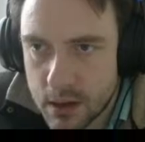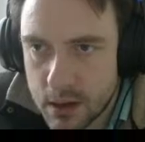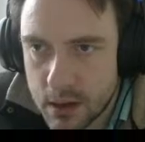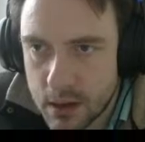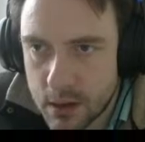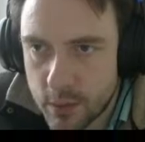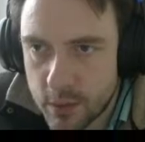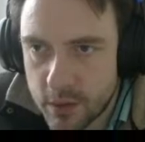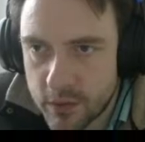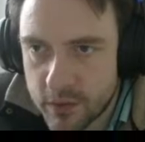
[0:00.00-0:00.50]

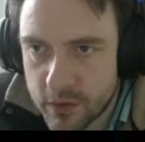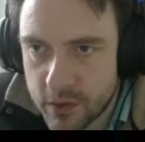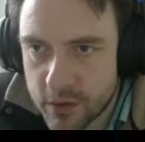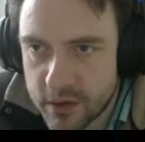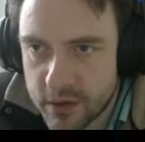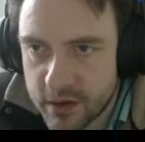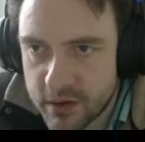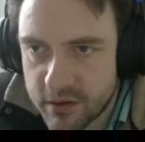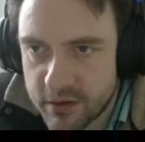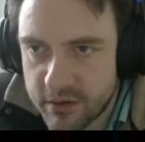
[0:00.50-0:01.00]
And we've got
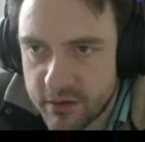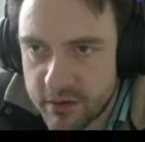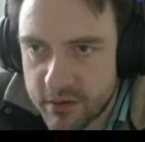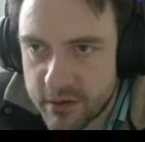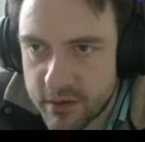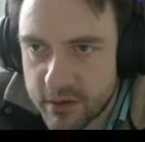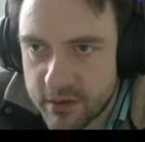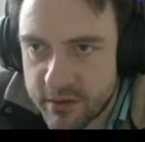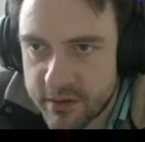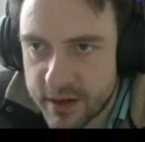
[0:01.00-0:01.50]
this
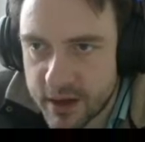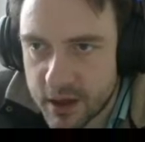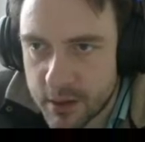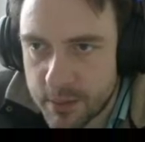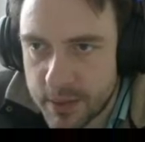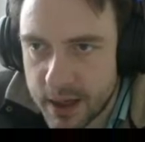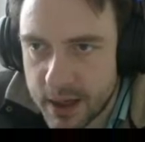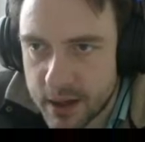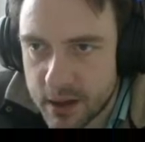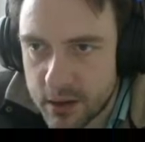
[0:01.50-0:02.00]
slick
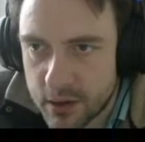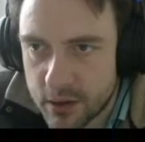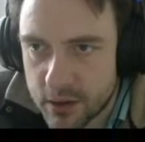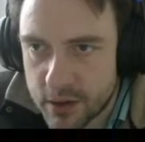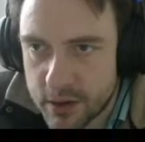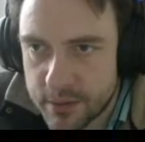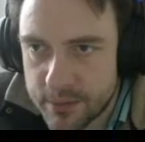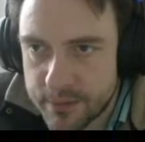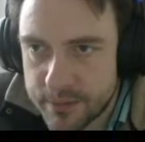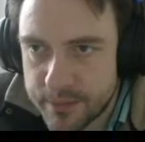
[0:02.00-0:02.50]
back look.